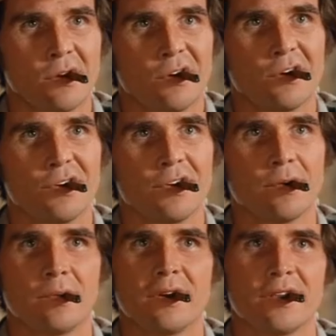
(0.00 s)
Of course,
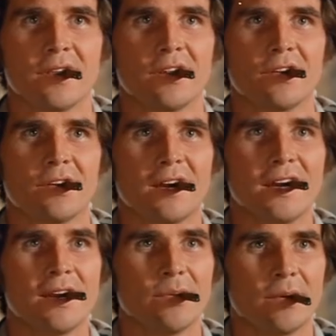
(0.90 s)
you don't really think he
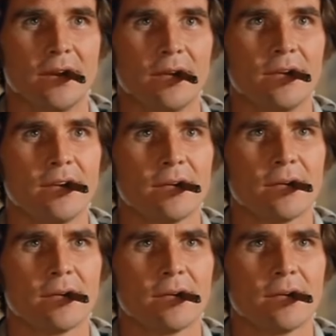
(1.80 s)
shot anybody, do you?